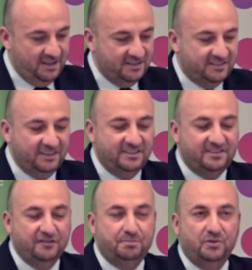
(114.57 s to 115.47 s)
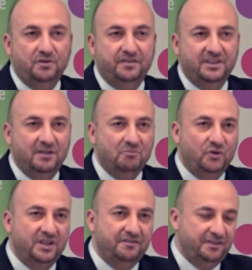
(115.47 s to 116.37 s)
Studies have proven that
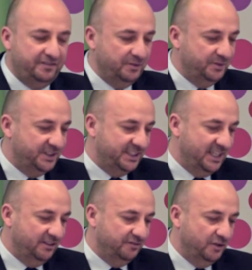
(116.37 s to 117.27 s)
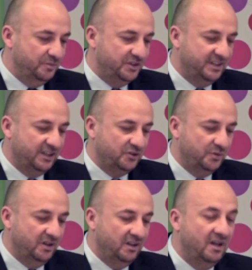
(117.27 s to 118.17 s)
more than 50% of
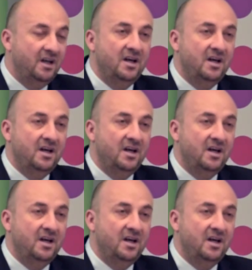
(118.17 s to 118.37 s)
homosexual